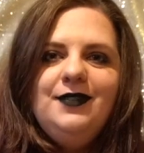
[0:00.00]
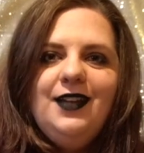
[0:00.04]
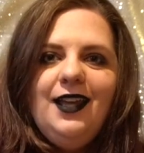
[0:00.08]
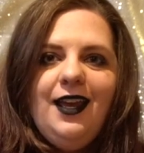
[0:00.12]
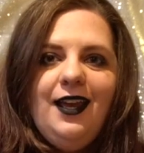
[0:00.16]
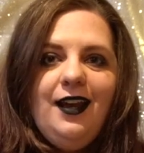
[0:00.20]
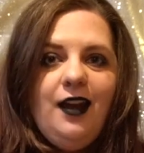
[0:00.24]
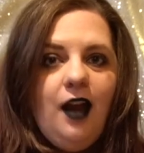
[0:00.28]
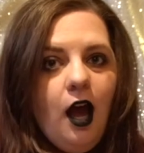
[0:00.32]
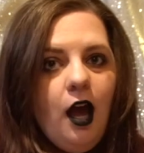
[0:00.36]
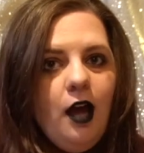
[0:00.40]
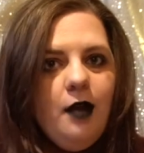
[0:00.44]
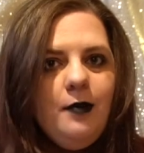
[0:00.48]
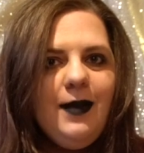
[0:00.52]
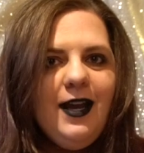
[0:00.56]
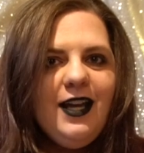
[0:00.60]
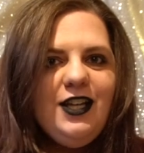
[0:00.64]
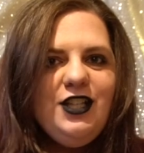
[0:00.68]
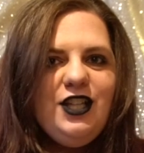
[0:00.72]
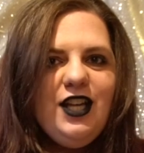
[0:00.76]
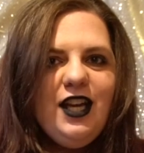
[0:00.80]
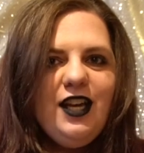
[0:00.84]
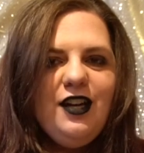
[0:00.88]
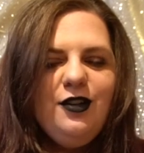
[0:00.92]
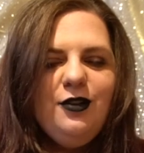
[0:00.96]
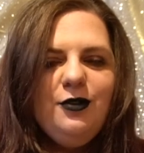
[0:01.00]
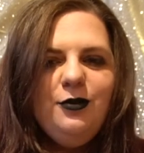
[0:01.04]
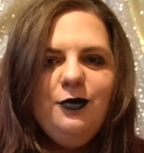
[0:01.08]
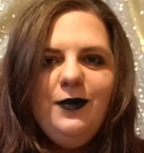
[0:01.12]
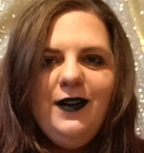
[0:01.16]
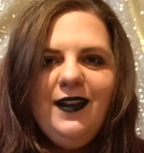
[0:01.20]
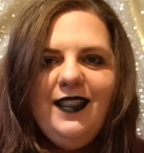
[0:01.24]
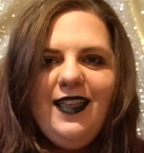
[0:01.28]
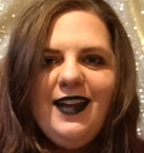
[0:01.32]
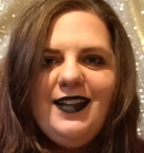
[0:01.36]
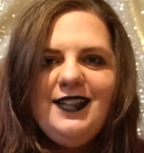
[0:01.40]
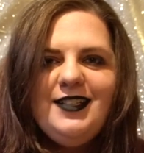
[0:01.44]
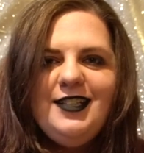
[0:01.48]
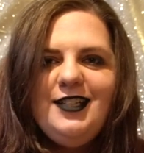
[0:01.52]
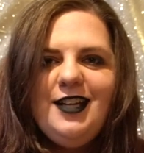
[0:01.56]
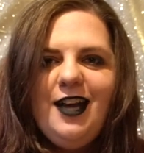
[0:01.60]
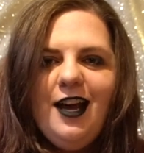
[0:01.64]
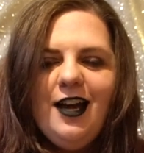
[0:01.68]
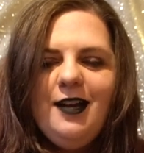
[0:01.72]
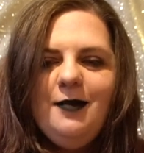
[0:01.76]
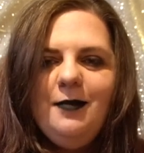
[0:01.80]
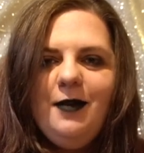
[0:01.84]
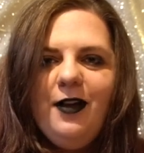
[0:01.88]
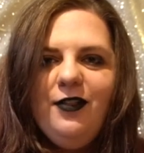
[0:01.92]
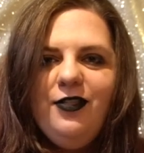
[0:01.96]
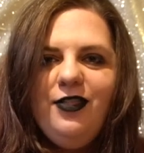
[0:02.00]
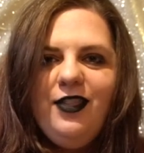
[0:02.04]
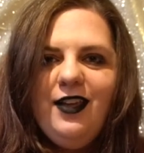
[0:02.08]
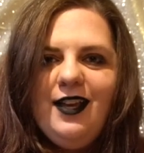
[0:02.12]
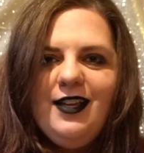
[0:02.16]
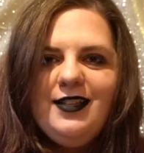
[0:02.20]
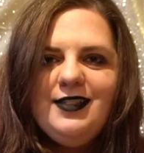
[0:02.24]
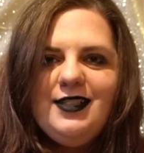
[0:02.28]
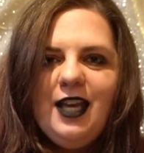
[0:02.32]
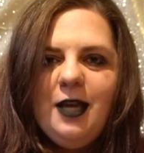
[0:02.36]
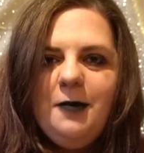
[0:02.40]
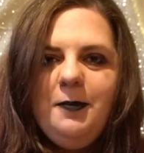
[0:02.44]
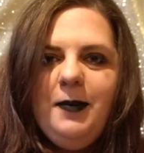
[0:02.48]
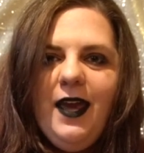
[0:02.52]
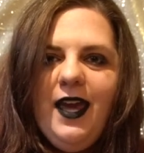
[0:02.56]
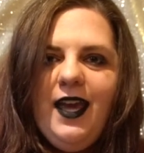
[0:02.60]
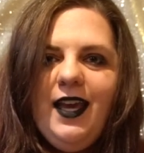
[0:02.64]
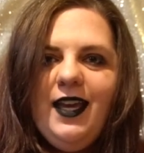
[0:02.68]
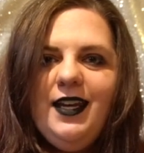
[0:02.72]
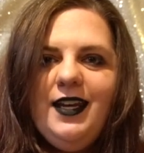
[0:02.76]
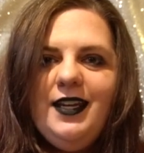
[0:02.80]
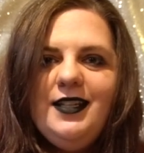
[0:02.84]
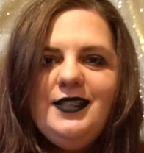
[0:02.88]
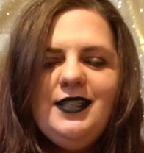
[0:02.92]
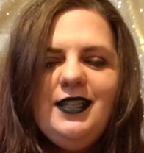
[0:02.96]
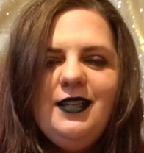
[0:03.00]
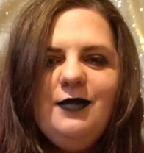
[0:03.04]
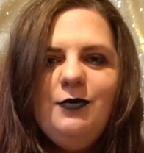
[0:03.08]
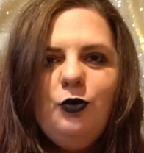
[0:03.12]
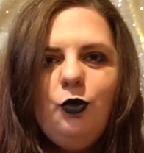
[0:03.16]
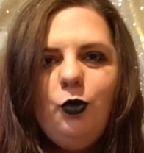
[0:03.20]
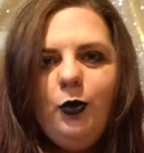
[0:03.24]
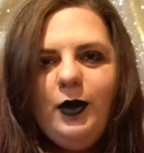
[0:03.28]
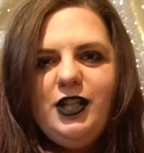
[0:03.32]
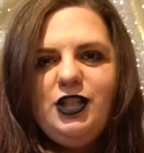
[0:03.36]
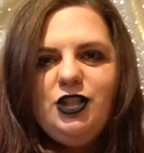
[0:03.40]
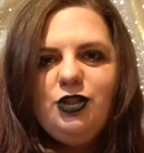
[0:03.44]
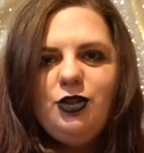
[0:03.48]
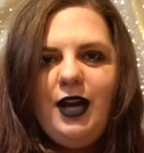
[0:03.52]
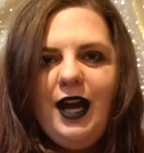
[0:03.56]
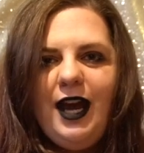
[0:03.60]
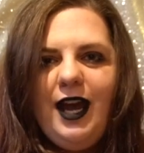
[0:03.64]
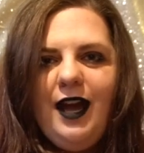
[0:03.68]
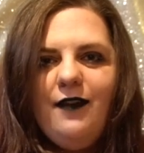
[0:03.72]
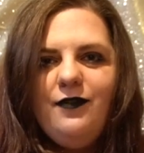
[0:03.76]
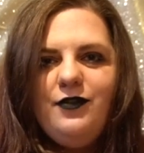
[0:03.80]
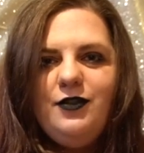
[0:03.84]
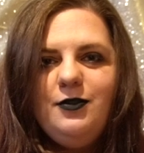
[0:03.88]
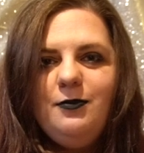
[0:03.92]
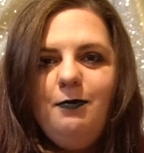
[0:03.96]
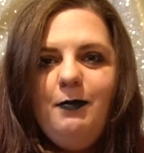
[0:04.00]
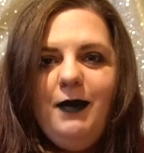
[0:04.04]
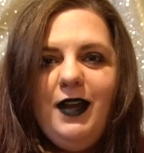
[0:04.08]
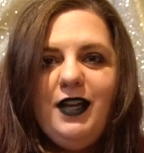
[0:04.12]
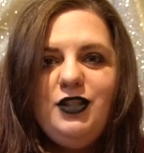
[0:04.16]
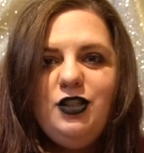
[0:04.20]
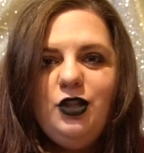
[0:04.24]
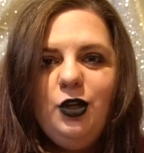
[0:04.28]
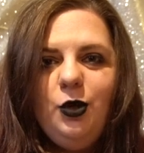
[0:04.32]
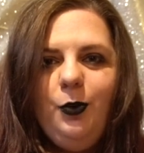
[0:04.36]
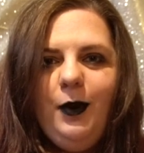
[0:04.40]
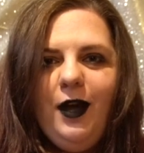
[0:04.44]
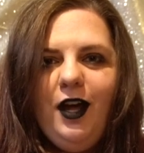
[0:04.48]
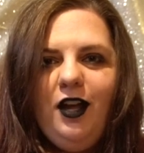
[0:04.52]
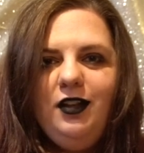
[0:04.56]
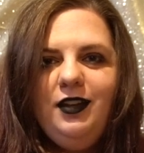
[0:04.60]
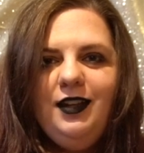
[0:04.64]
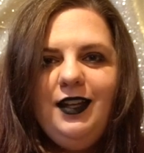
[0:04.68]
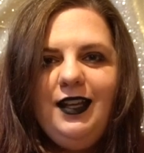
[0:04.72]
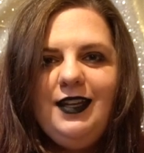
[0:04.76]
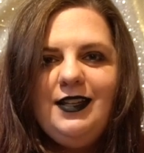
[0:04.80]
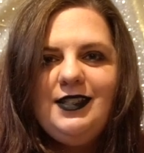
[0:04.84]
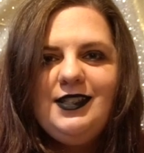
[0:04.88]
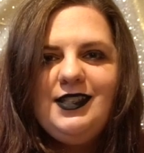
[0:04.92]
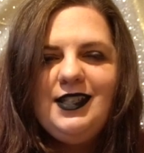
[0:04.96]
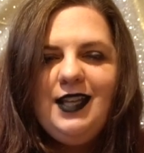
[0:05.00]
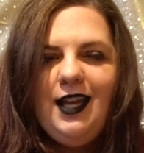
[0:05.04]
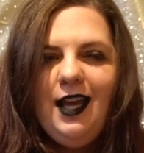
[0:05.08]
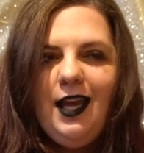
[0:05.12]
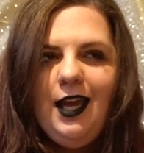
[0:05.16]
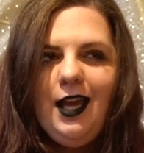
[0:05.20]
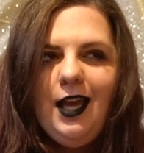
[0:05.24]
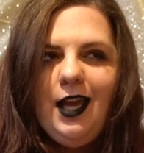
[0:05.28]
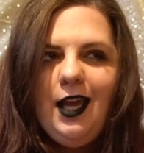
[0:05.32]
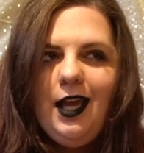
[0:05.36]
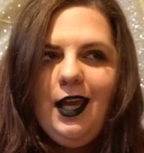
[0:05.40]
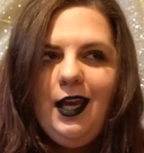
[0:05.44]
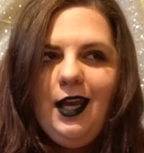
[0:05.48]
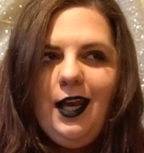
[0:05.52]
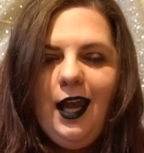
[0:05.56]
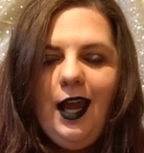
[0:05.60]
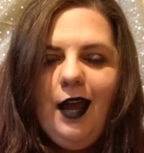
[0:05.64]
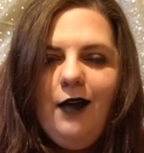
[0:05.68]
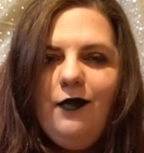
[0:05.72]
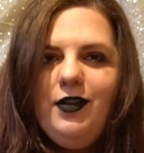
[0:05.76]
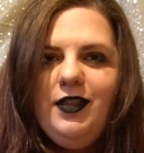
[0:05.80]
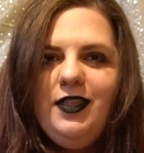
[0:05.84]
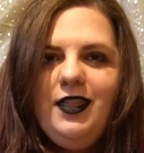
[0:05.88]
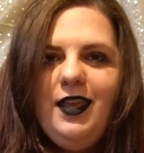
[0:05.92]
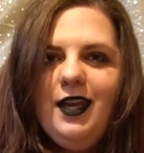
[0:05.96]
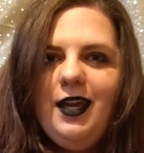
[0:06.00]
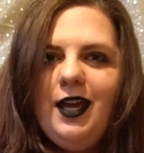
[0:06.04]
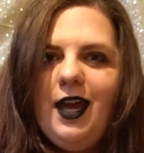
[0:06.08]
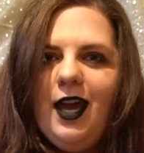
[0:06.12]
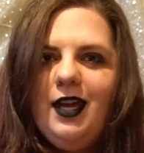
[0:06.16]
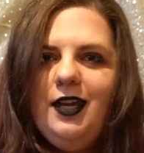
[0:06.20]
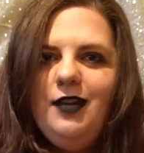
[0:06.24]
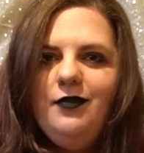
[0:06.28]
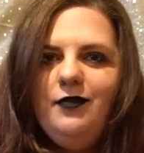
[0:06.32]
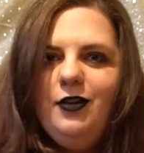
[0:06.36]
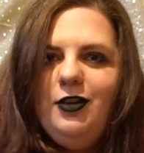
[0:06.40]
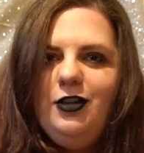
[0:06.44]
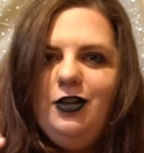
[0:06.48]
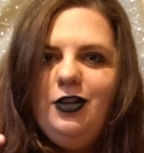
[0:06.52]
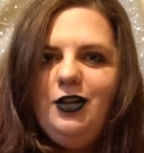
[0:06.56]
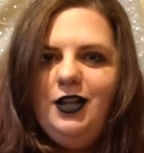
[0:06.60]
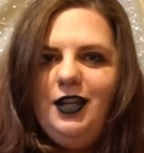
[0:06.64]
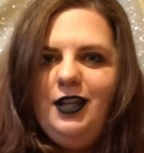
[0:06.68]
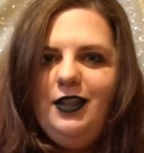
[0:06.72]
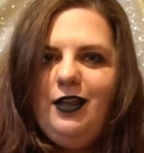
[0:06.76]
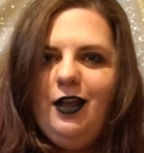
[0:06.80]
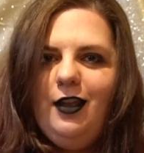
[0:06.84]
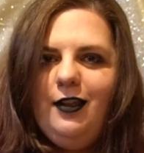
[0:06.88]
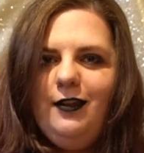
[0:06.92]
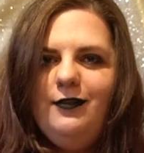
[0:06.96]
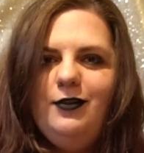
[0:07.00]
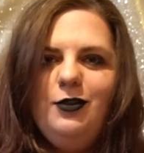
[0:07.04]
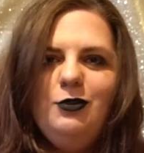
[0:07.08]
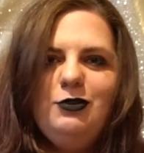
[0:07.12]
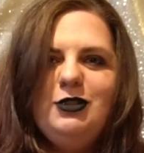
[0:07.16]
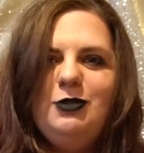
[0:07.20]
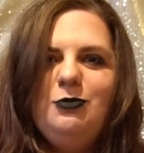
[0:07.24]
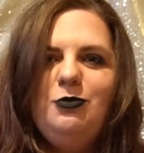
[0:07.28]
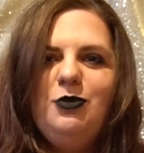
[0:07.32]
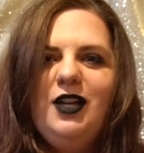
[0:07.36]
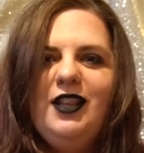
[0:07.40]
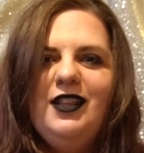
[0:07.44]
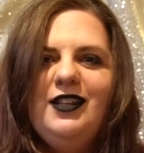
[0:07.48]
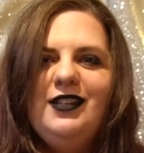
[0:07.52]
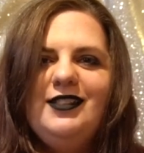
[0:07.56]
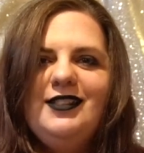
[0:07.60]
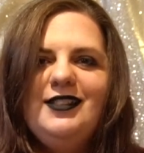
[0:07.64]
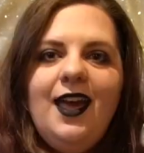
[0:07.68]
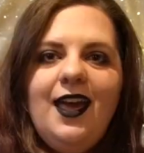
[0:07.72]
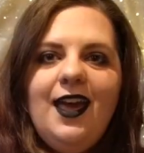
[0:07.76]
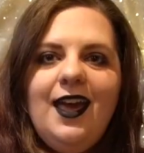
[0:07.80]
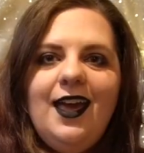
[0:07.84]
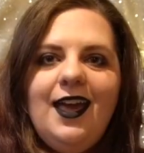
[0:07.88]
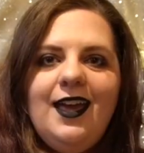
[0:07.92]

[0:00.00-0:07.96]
And on my channel, we like to talk about things like paganism, witchcraft, mental wellness, and everything kind of underneath all of those umbrellas.